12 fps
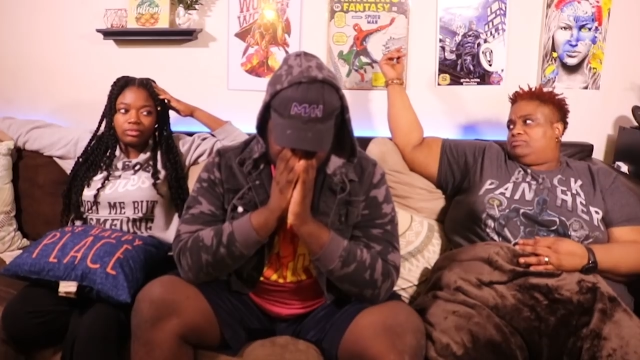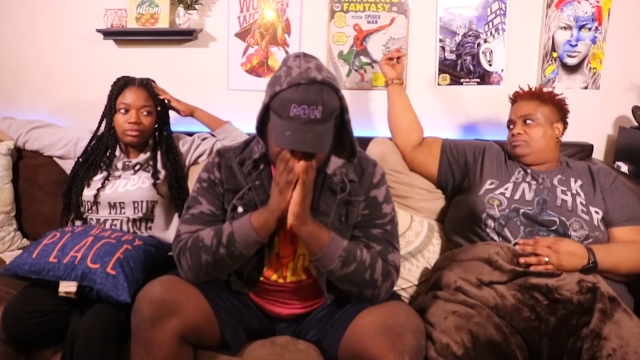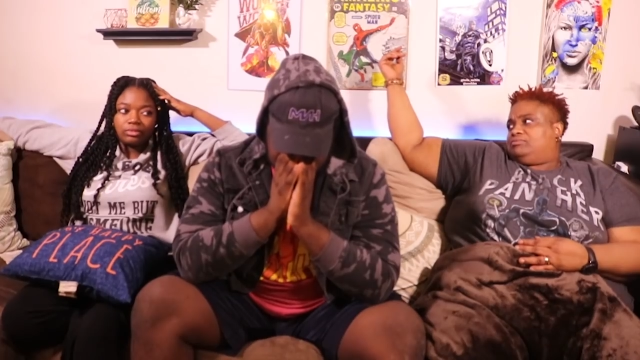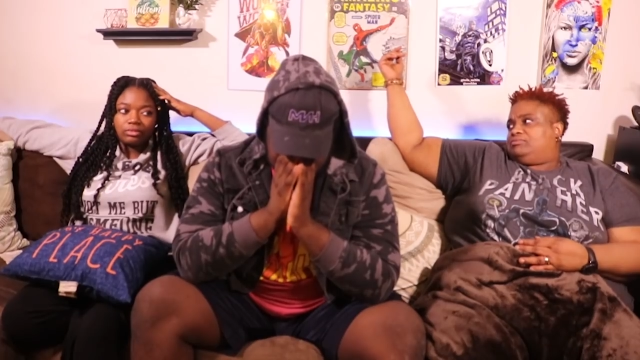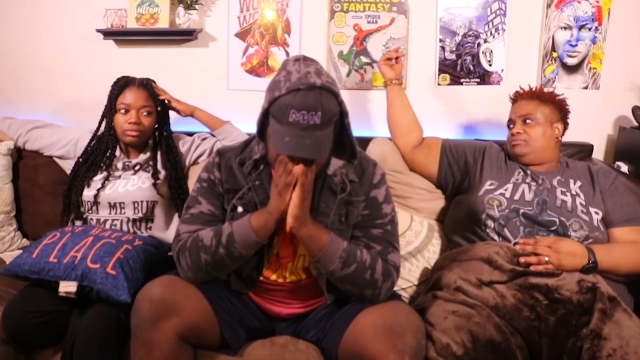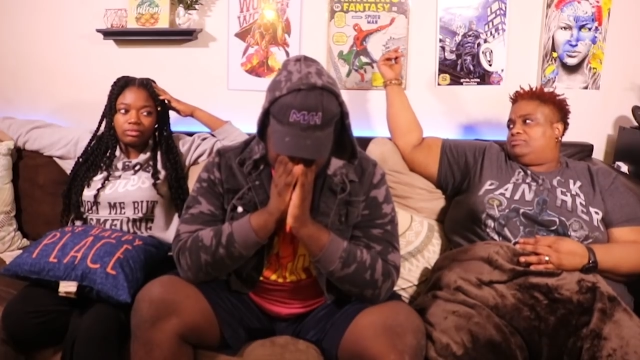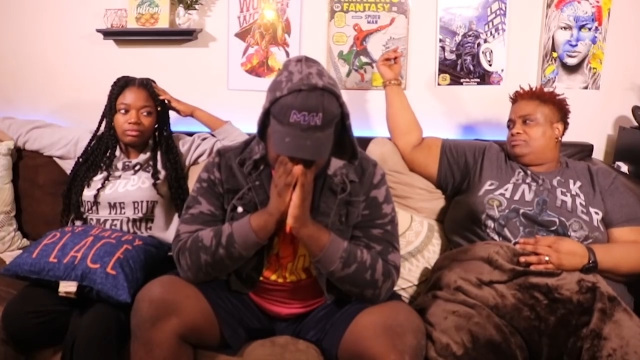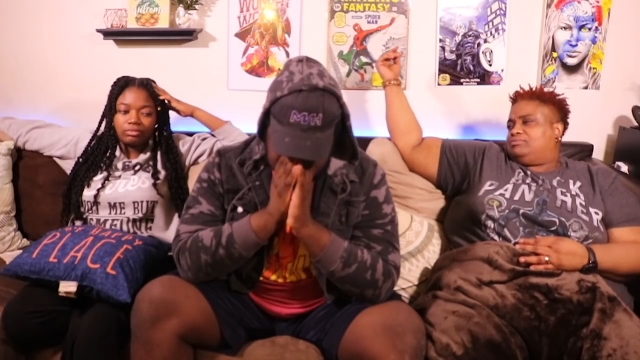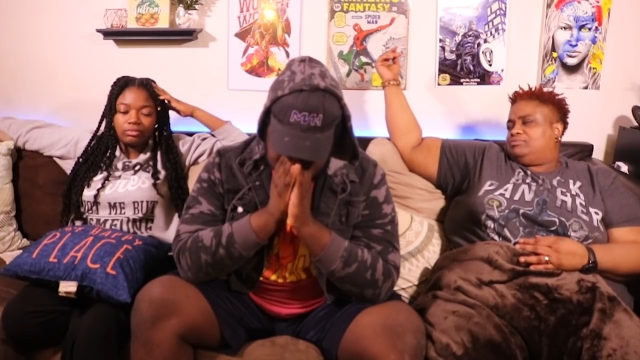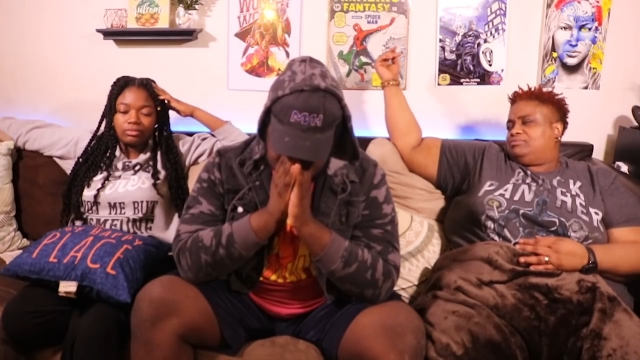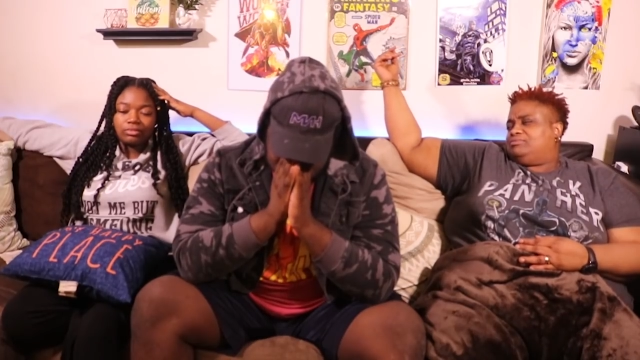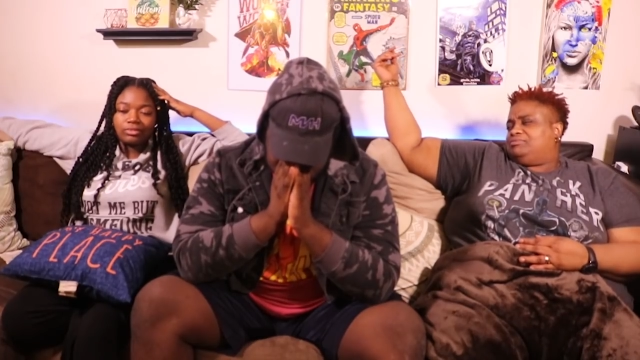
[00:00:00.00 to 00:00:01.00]

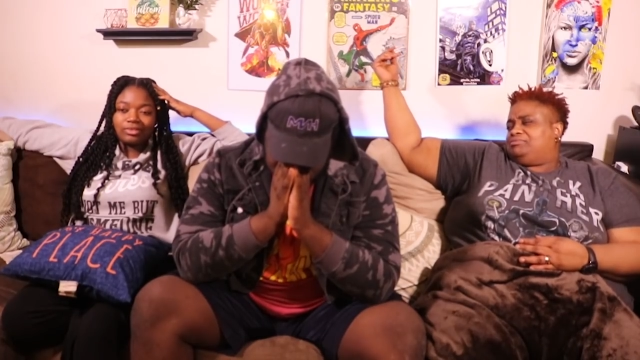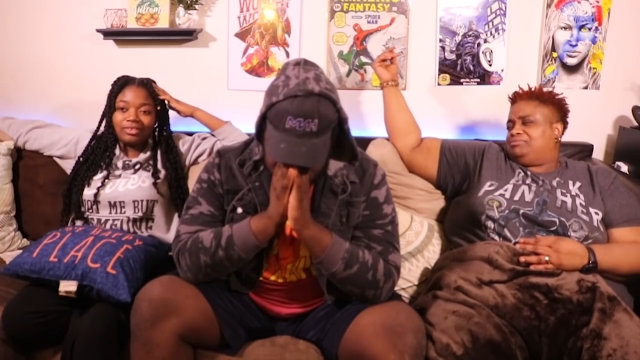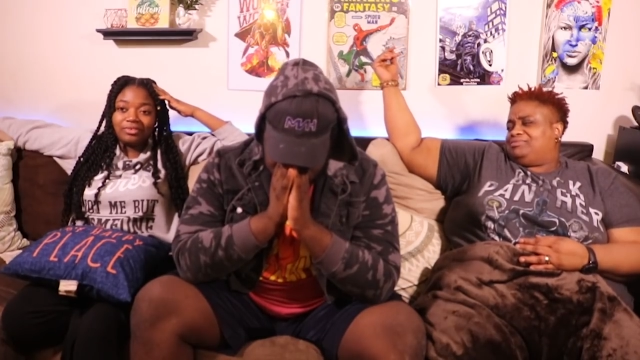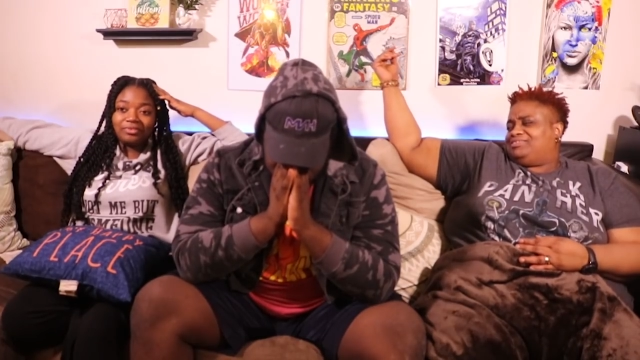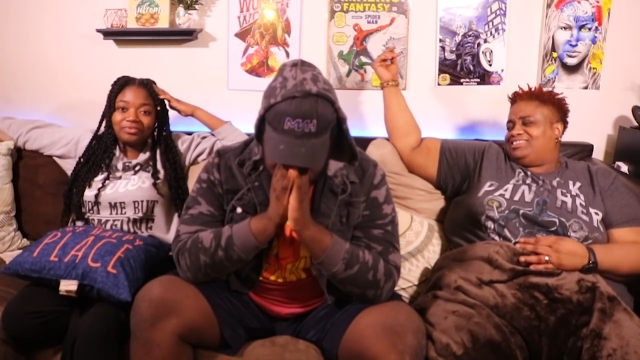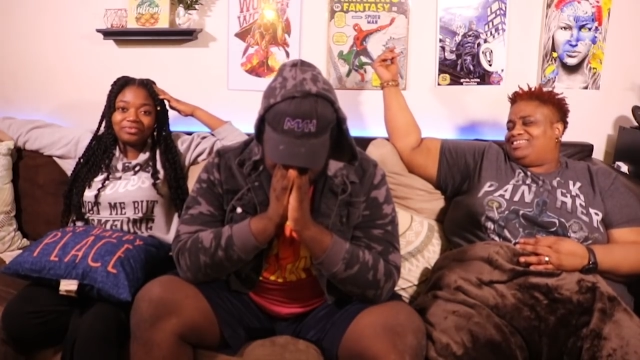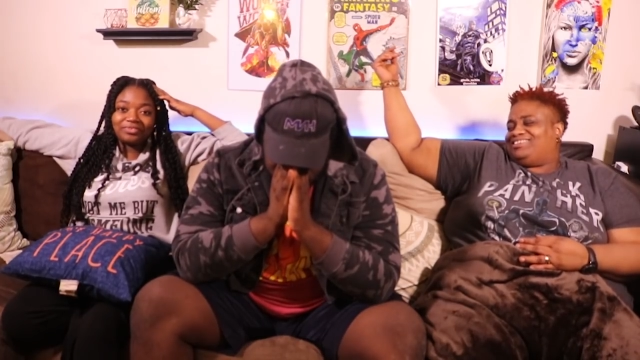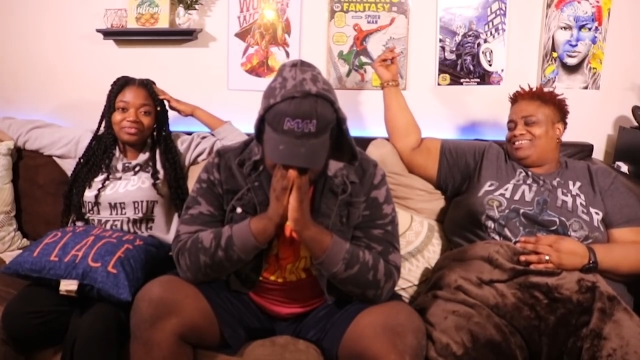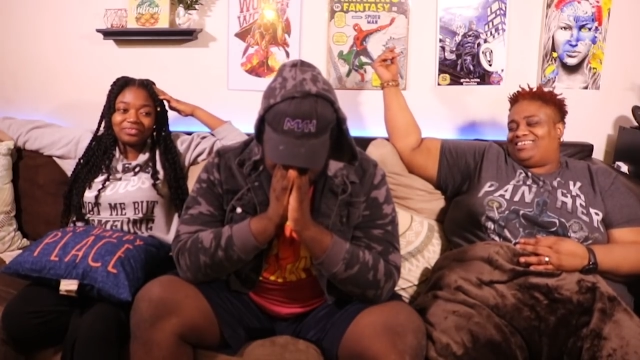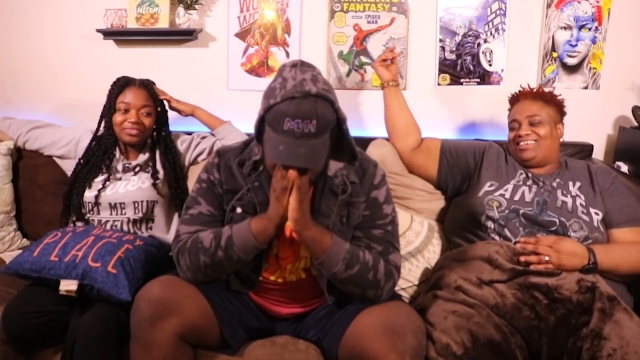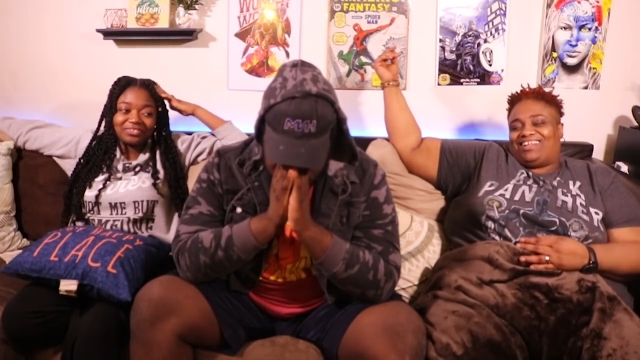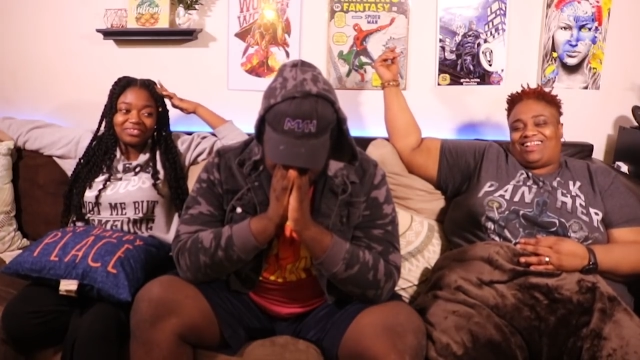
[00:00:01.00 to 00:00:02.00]

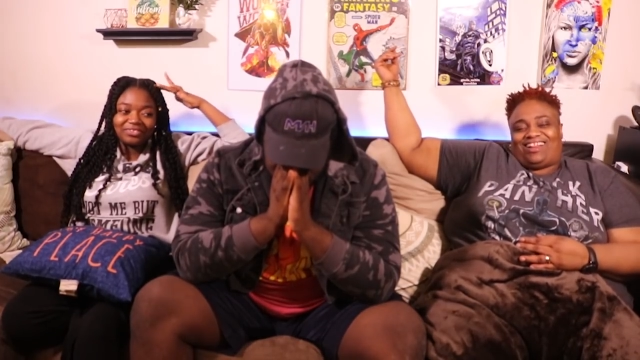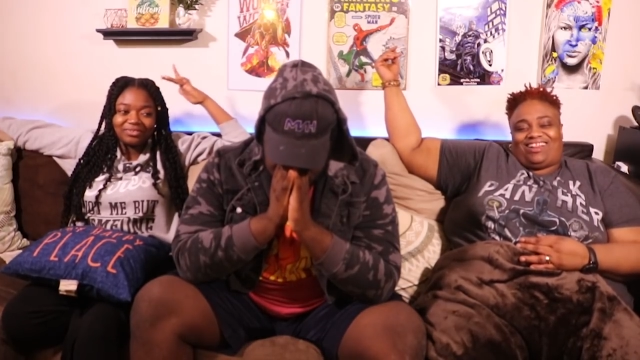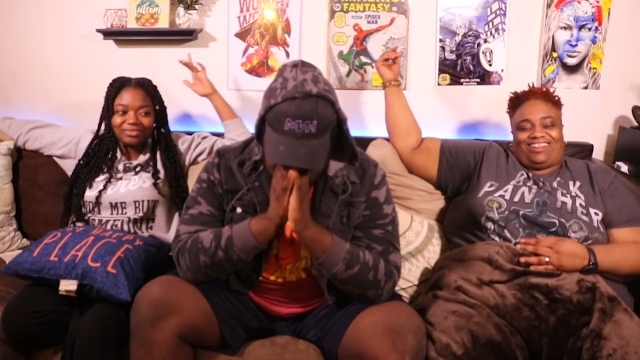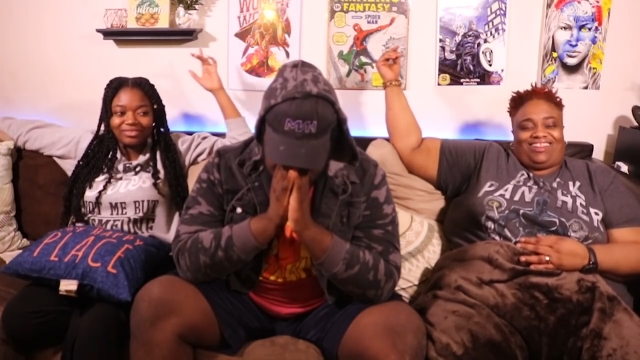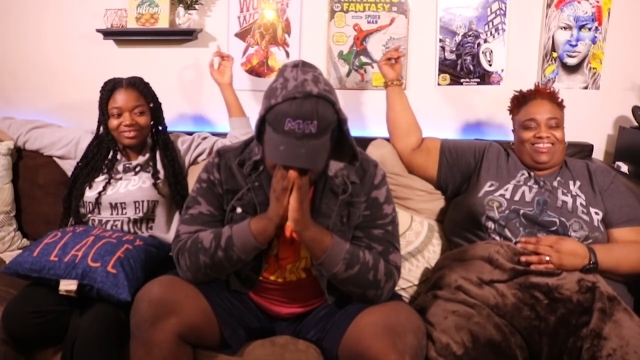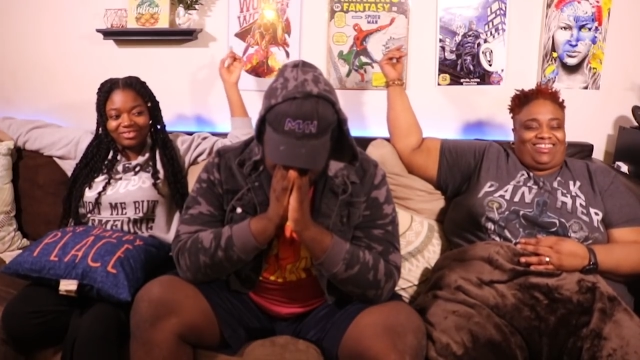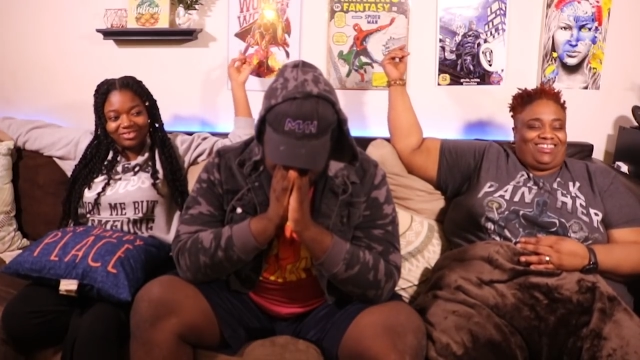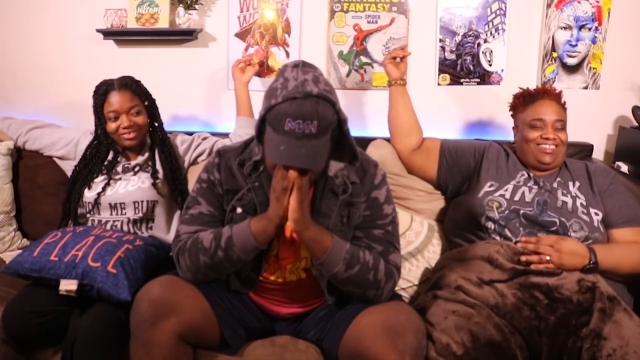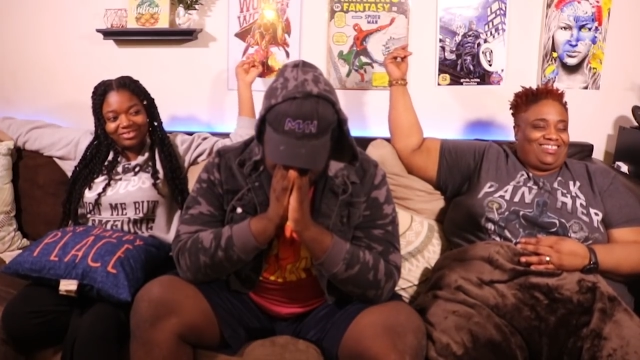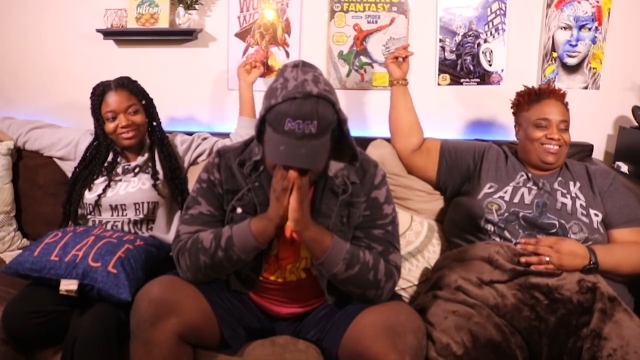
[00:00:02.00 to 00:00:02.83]
No one is speaking in this clip.